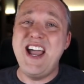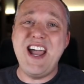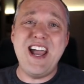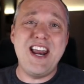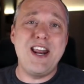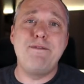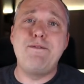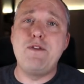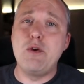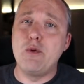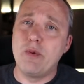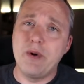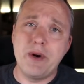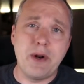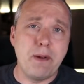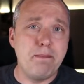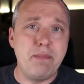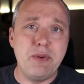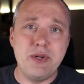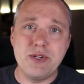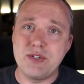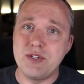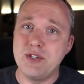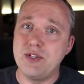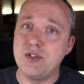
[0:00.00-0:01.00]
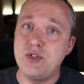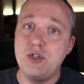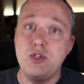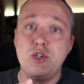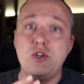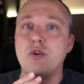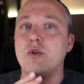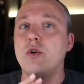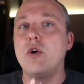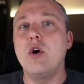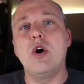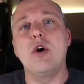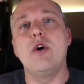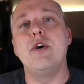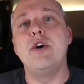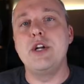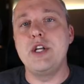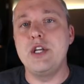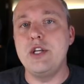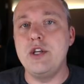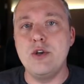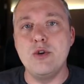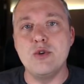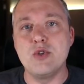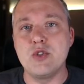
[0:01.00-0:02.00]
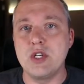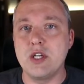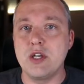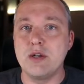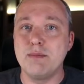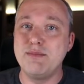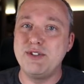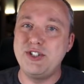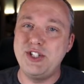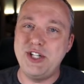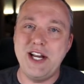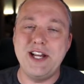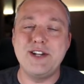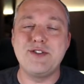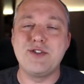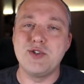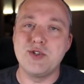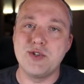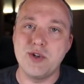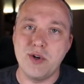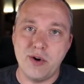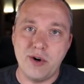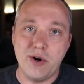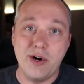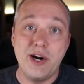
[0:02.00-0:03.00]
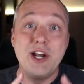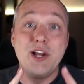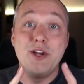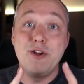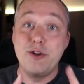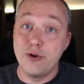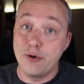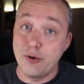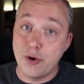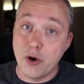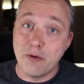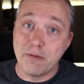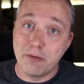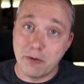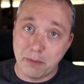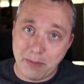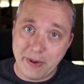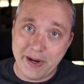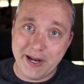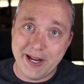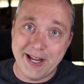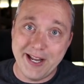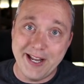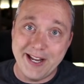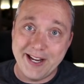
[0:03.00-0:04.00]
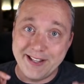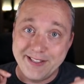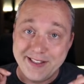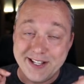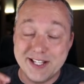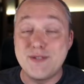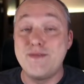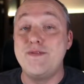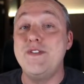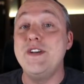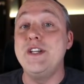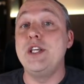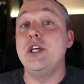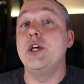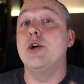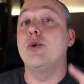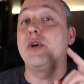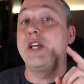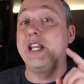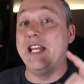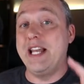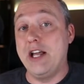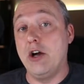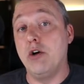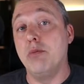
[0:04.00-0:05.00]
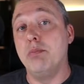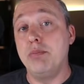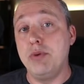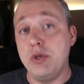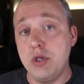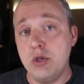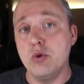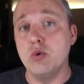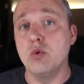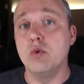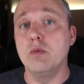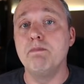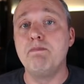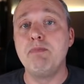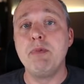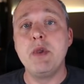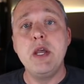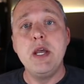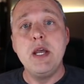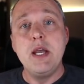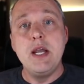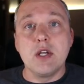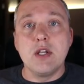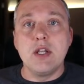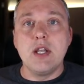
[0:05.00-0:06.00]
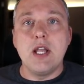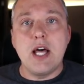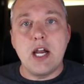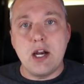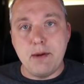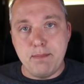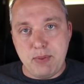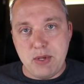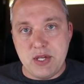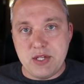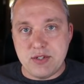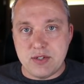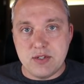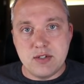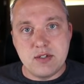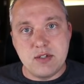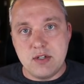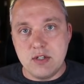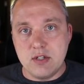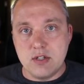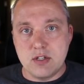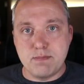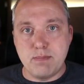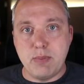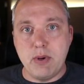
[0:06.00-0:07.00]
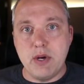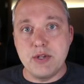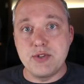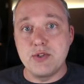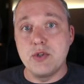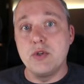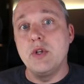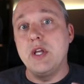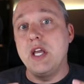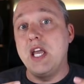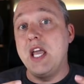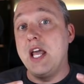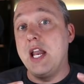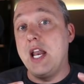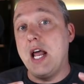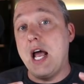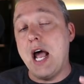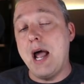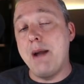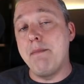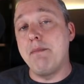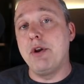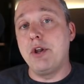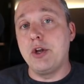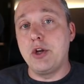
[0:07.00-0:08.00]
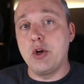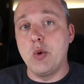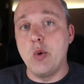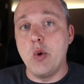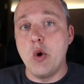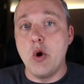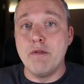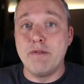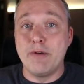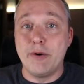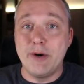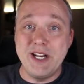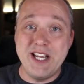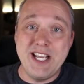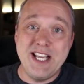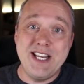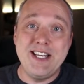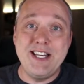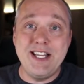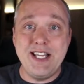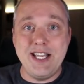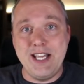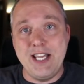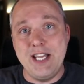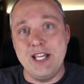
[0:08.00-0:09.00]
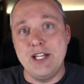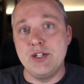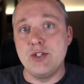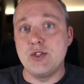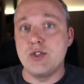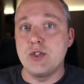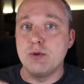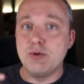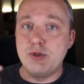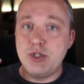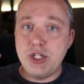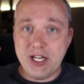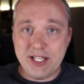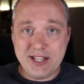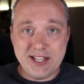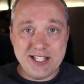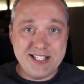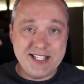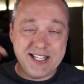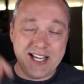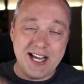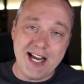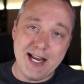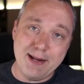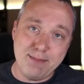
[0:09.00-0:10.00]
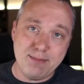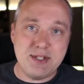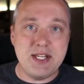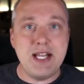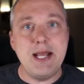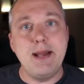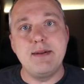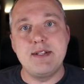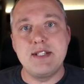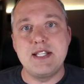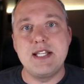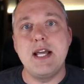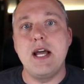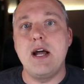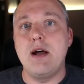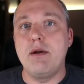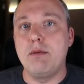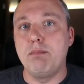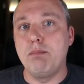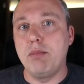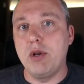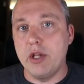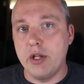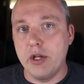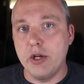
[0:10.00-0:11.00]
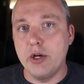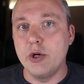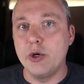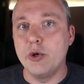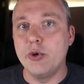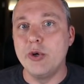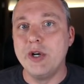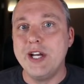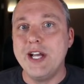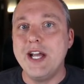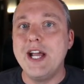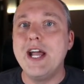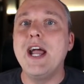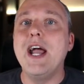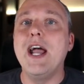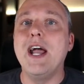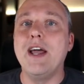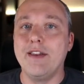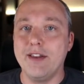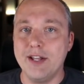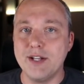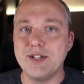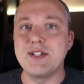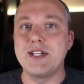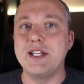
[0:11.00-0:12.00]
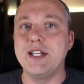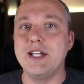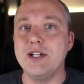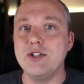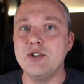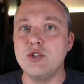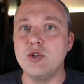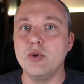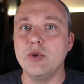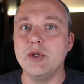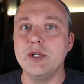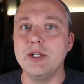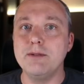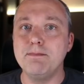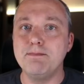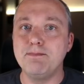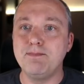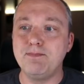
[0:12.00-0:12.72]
And if you run a business, you're already using them. Chances are you're overpaying, and this video can help you. There's a lot of pieces to this puzzle, and I'm going to go over end to end. So check the timestamps down below, and let's get into it.